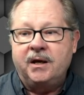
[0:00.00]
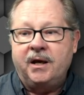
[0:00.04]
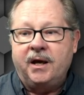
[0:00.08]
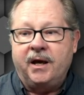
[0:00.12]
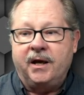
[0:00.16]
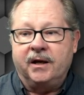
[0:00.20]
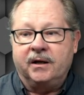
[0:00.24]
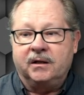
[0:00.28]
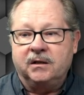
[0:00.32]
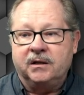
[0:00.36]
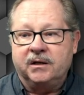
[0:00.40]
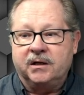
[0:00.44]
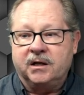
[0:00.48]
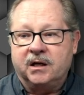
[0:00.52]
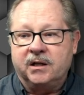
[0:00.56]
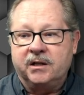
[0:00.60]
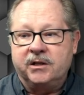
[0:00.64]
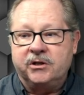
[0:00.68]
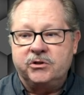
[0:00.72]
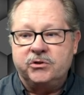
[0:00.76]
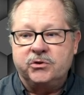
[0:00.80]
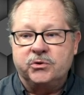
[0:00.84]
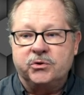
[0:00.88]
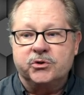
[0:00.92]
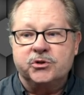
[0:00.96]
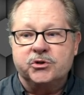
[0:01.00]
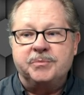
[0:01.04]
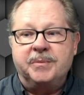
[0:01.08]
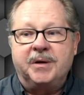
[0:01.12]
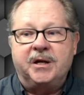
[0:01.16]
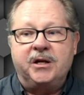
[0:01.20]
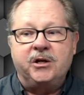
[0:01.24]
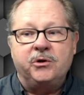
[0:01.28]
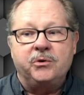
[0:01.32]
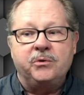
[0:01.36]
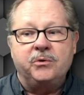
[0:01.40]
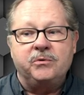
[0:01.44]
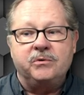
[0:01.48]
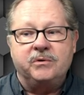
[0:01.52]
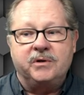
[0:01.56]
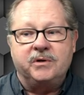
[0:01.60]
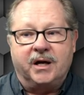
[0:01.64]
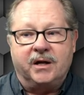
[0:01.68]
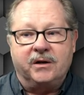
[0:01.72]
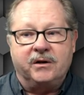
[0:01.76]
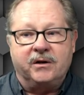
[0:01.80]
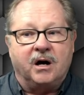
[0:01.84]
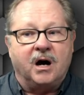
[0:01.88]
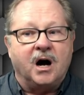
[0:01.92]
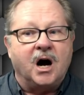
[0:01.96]
and click on the tools menu
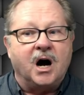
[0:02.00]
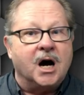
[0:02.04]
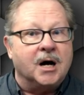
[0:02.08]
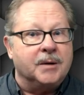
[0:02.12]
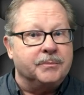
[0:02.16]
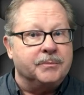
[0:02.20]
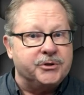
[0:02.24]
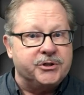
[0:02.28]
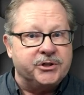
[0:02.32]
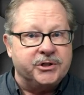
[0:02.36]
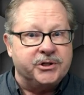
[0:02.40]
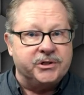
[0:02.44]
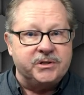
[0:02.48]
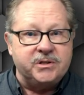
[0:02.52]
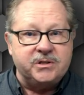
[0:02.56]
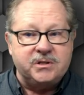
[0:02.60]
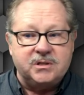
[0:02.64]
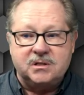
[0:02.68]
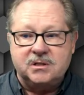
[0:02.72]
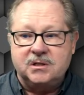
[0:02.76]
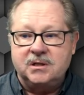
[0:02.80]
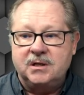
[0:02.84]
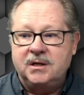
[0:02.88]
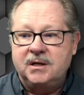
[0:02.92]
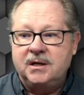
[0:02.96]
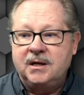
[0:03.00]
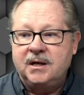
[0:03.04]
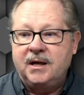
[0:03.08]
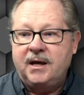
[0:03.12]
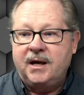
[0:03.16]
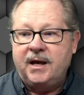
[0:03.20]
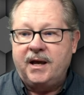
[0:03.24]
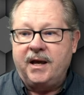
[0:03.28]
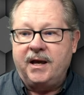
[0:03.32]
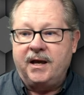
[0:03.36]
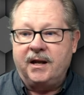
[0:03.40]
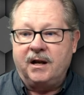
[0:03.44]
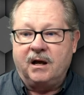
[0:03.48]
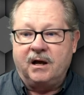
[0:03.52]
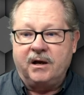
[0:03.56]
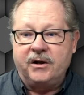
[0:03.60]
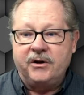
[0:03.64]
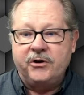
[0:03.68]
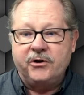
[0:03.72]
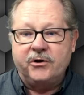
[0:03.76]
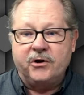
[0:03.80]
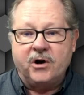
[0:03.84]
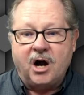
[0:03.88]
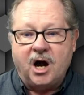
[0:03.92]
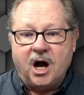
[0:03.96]
down to options. And
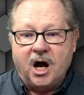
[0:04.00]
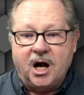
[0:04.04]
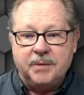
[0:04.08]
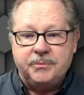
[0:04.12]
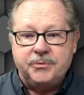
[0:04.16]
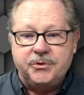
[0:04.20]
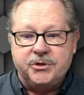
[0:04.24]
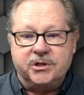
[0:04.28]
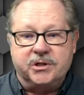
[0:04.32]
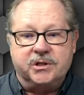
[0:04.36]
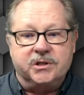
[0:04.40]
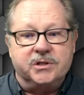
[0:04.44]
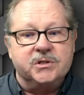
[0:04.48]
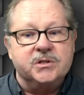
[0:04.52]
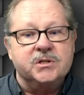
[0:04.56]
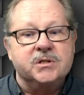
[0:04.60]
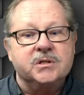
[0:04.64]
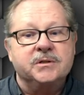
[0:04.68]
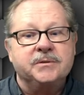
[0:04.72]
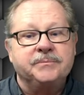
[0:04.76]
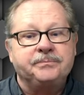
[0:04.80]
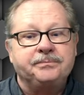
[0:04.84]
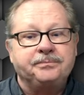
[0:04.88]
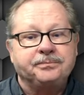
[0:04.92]
under options,